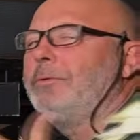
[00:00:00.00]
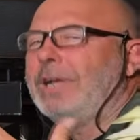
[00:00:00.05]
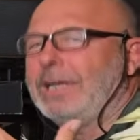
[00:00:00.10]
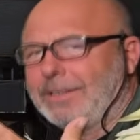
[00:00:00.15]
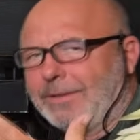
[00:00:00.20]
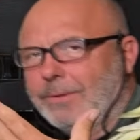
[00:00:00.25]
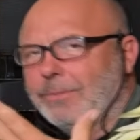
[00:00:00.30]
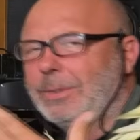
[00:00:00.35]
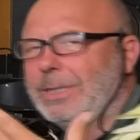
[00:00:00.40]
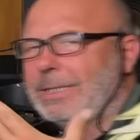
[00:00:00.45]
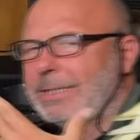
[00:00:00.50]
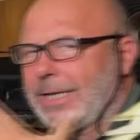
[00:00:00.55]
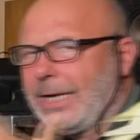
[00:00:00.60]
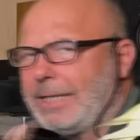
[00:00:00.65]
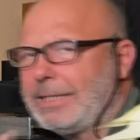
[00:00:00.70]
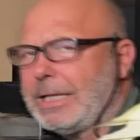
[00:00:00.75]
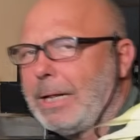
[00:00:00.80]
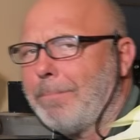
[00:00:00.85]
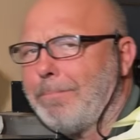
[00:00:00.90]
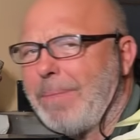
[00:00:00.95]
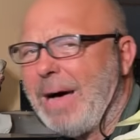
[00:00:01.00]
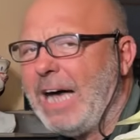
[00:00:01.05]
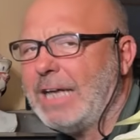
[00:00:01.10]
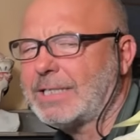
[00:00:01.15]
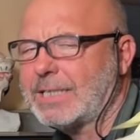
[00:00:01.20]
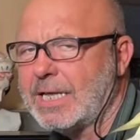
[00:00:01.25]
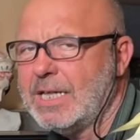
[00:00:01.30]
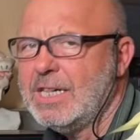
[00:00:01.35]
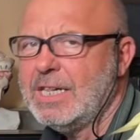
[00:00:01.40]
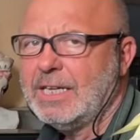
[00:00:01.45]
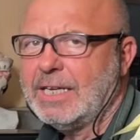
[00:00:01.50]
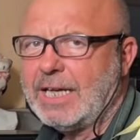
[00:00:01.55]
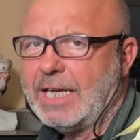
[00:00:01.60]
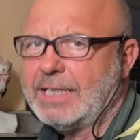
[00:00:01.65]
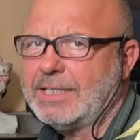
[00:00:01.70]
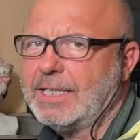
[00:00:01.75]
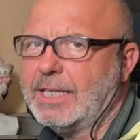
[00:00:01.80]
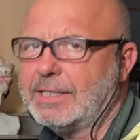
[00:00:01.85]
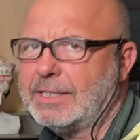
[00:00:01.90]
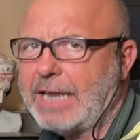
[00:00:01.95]
with little bass
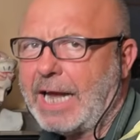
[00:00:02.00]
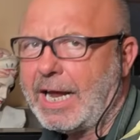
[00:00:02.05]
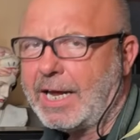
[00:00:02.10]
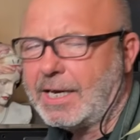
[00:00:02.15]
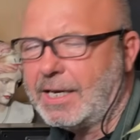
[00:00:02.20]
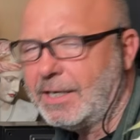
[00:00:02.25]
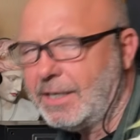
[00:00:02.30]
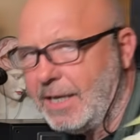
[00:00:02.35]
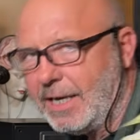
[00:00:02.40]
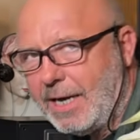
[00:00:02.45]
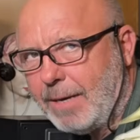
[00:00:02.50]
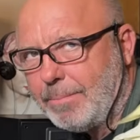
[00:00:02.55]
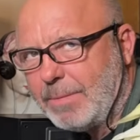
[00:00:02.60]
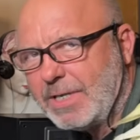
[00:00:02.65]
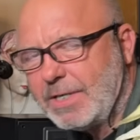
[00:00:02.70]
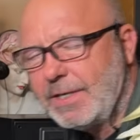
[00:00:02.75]
is the track number